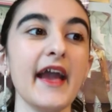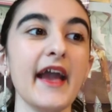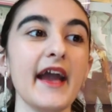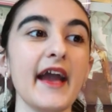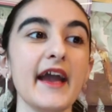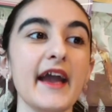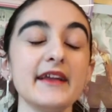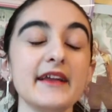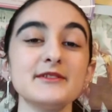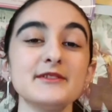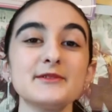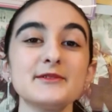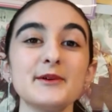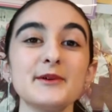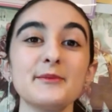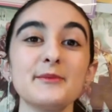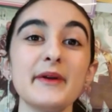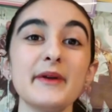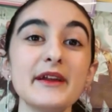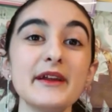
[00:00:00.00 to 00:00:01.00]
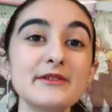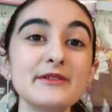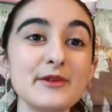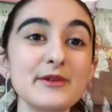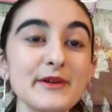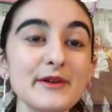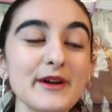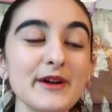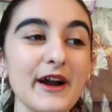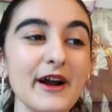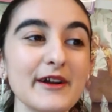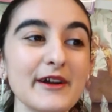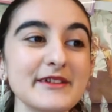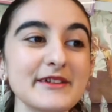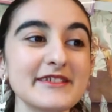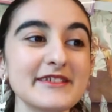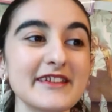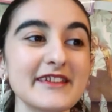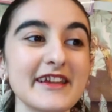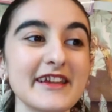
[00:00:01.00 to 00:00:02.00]
And so Pandora
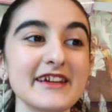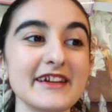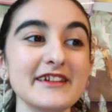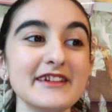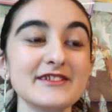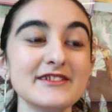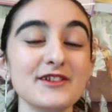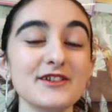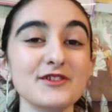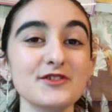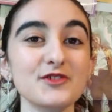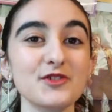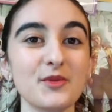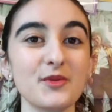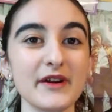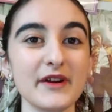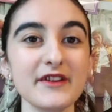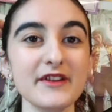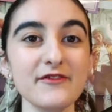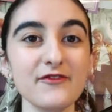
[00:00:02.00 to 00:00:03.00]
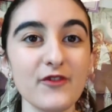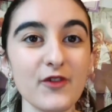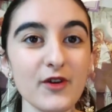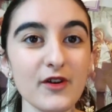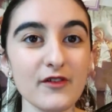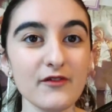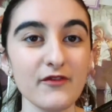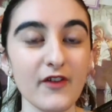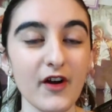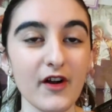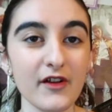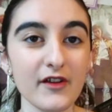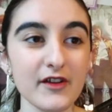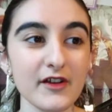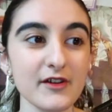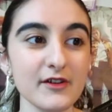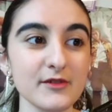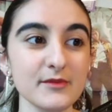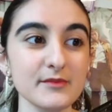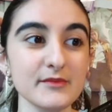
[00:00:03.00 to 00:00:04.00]
Hearts is 24
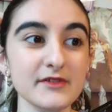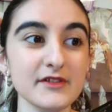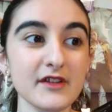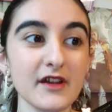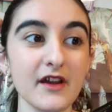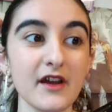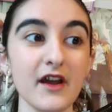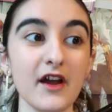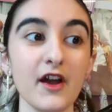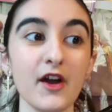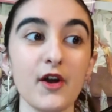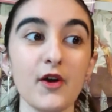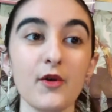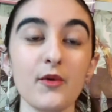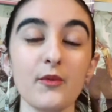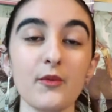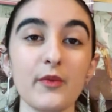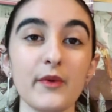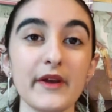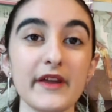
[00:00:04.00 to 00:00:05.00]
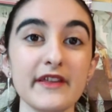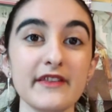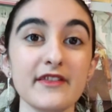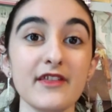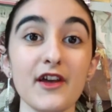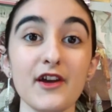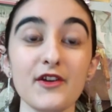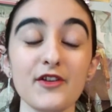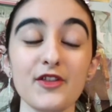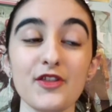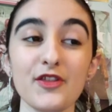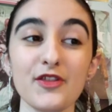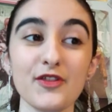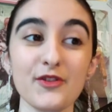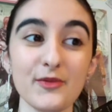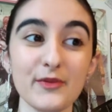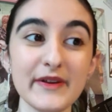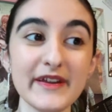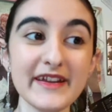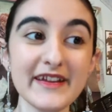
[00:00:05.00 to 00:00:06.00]
volumes with
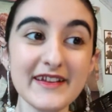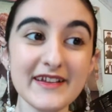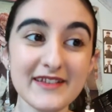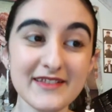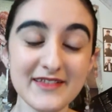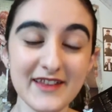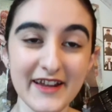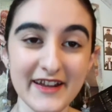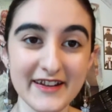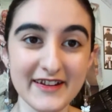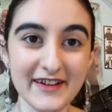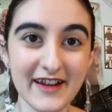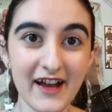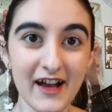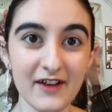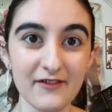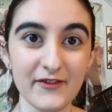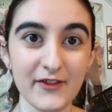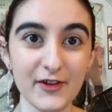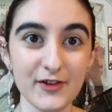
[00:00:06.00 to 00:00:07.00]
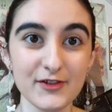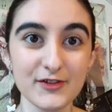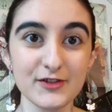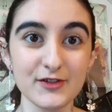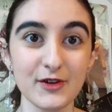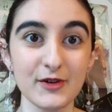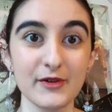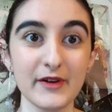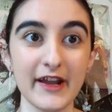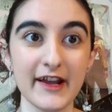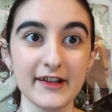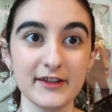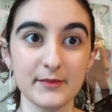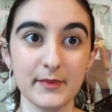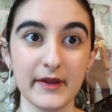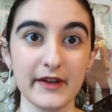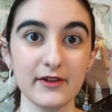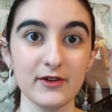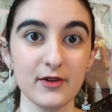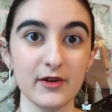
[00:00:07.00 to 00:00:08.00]
3 light novels known as
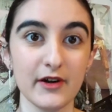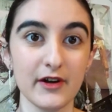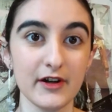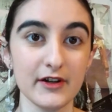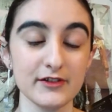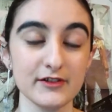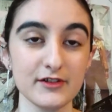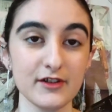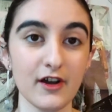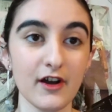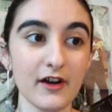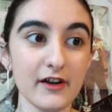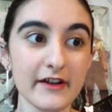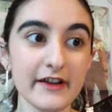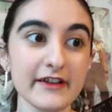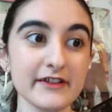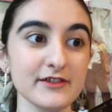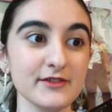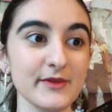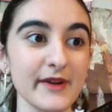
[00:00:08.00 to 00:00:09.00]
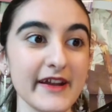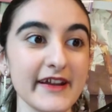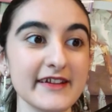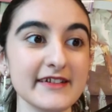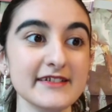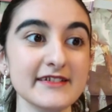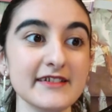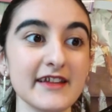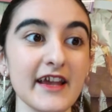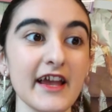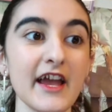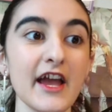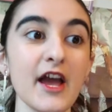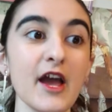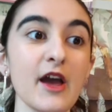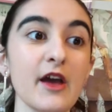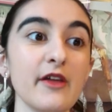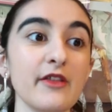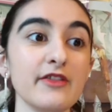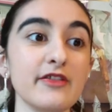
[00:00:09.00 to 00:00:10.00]
Pandora Hearts Caucus Race.
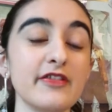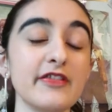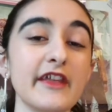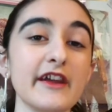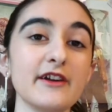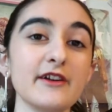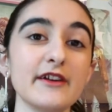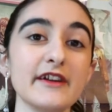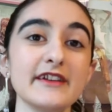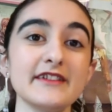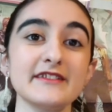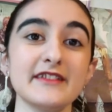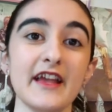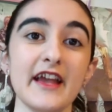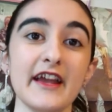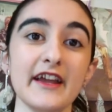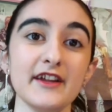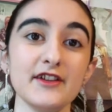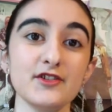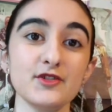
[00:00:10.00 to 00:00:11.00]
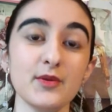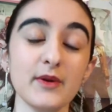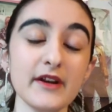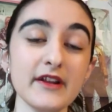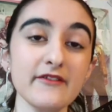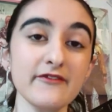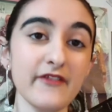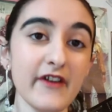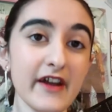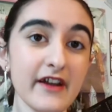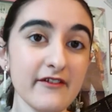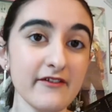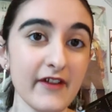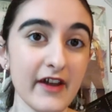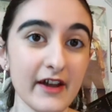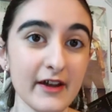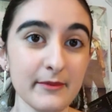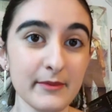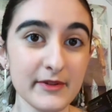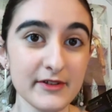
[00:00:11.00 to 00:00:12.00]
There is a 25
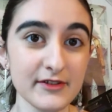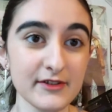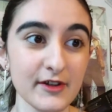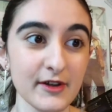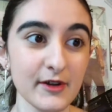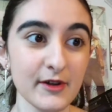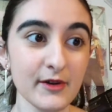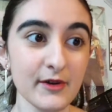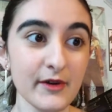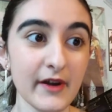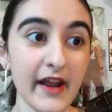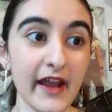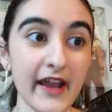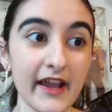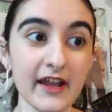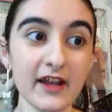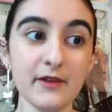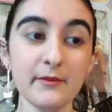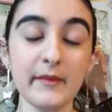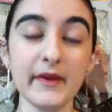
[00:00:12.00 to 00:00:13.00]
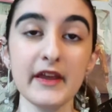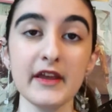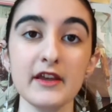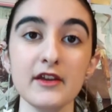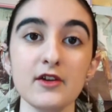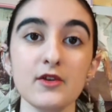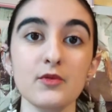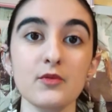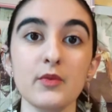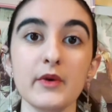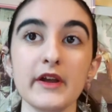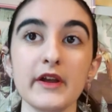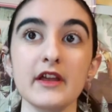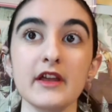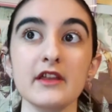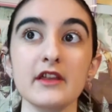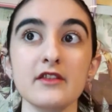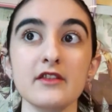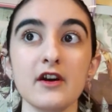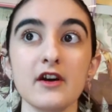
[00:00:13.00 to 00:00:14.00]
episode anime
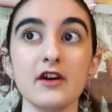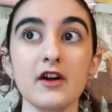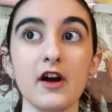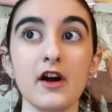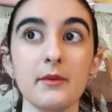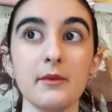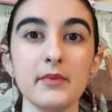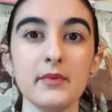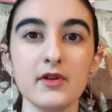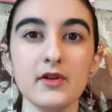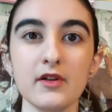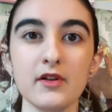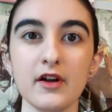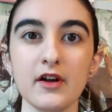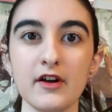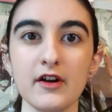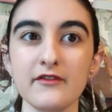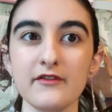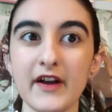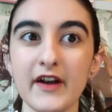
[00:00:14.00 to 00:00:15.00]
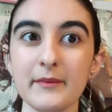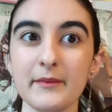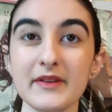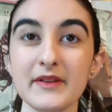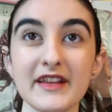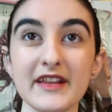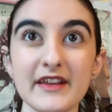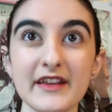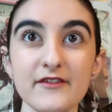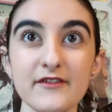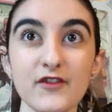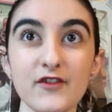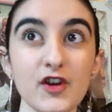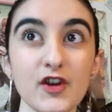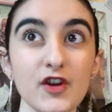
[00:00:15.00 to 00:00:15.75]
with a couple of, I believe,